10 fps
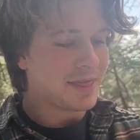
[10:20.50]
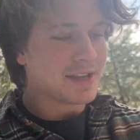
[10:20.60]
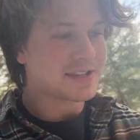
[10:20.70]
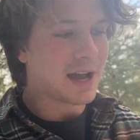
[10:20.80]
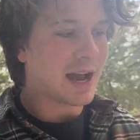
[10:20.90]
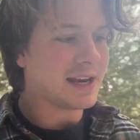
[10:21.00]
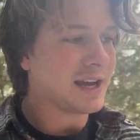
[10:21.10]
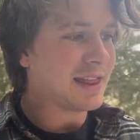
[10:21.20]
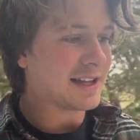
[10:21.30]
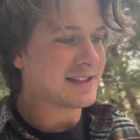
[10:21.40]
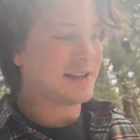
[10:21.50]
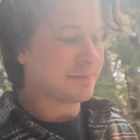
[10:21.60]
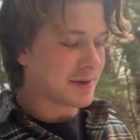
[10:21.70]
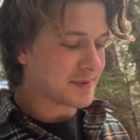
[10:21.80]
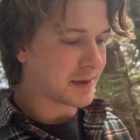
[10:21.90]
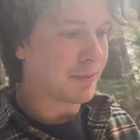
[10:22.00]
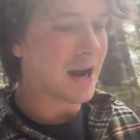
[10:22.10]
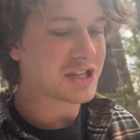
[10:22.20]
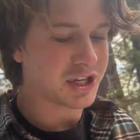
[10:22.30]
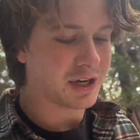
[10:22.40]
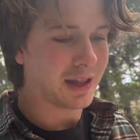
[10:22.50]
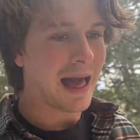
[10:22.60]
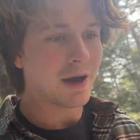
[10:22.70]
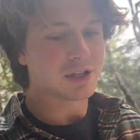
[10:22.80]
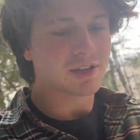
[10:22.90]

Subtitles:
this idea that symptom suppression allows